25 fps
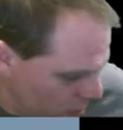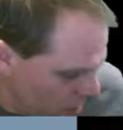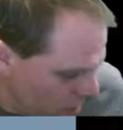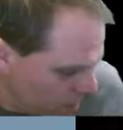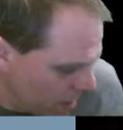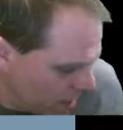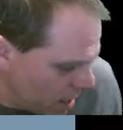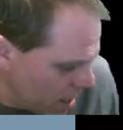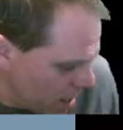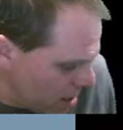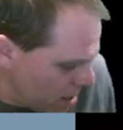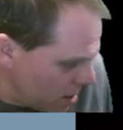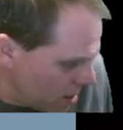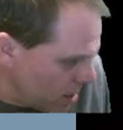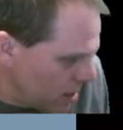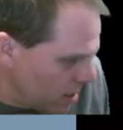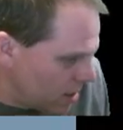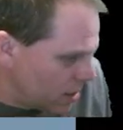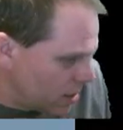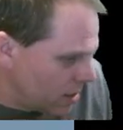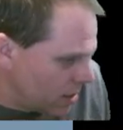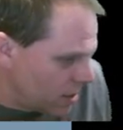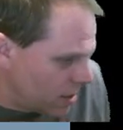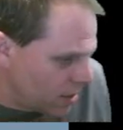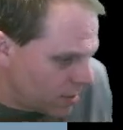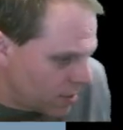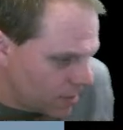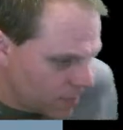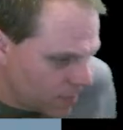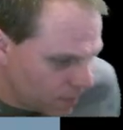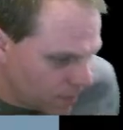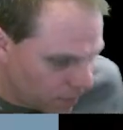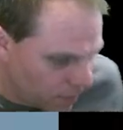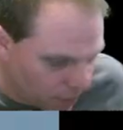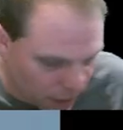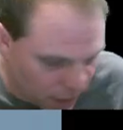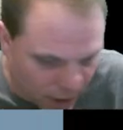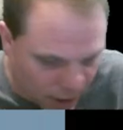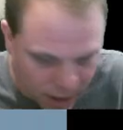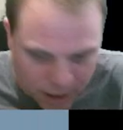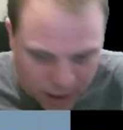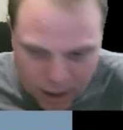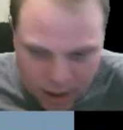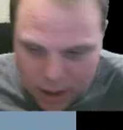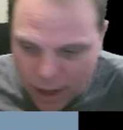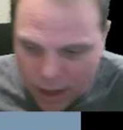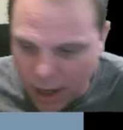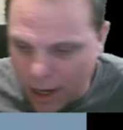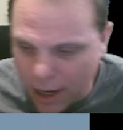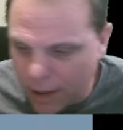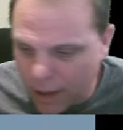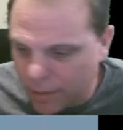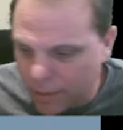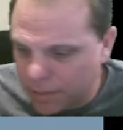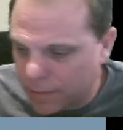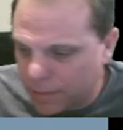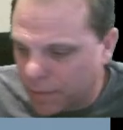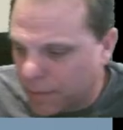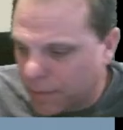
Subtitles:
where'd my calculator go? All right,